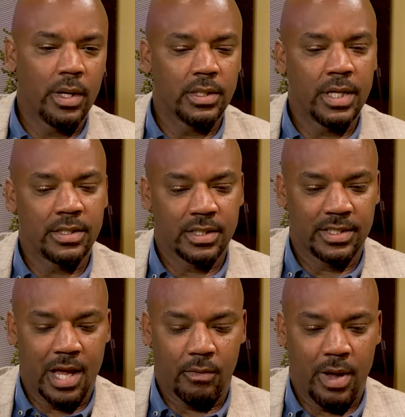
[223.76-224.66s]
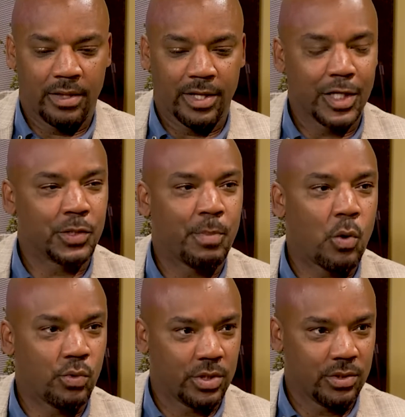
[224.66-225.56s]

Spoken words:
it's just that, right? The exposure,